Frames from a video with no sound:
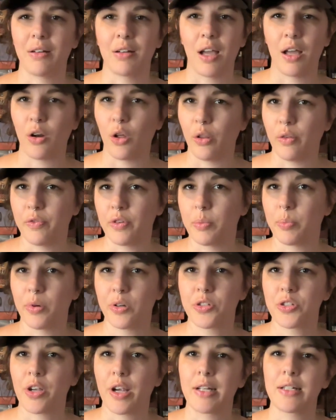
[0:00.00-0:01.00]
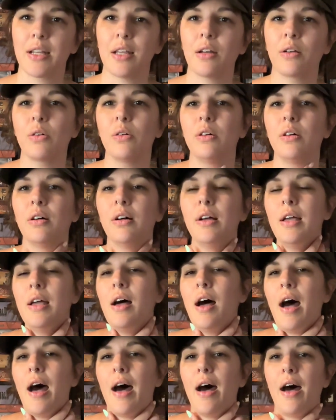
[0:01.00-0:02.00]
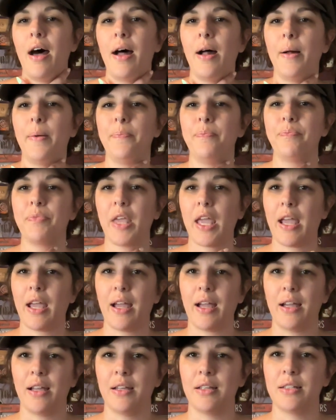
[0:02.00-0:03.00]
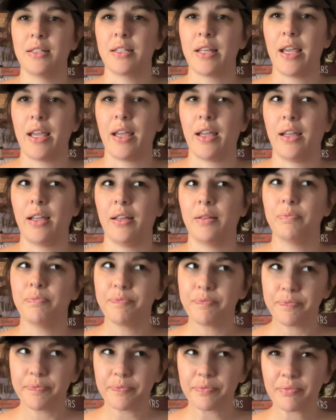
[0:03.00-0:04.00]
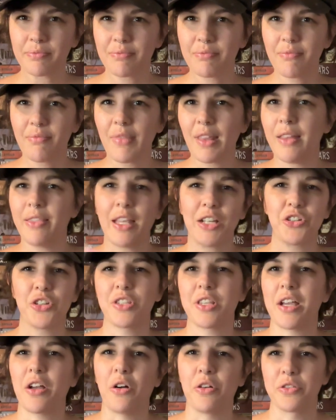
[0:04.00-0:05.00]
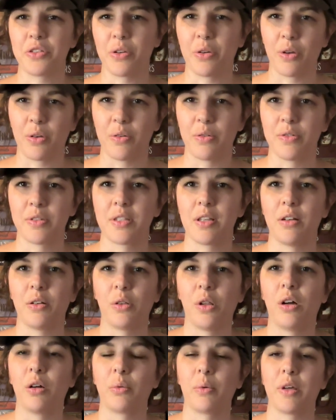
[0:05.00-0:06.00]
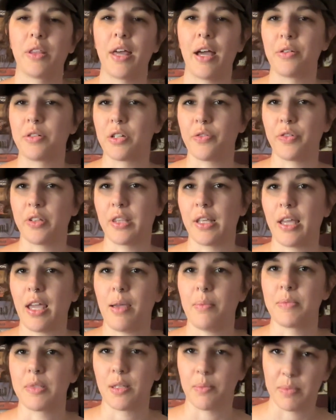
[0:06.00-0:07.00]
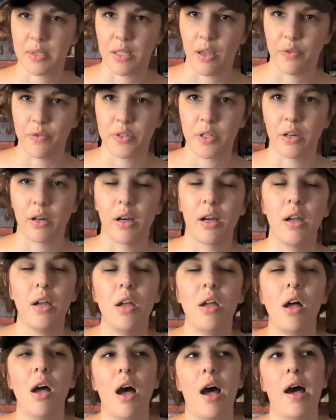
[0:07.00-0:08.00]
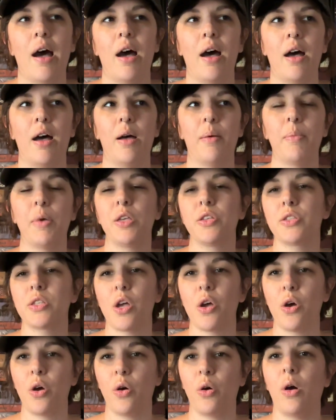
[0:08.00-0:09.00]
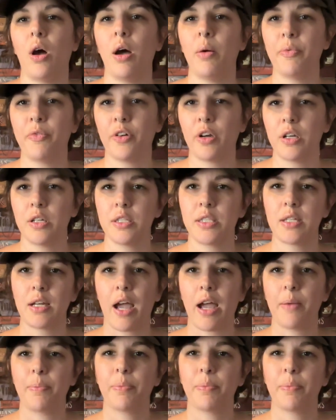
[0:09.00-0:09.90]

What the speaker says: not all of your books are identical. And that just also goes along with how different the games themselves are. So up first, I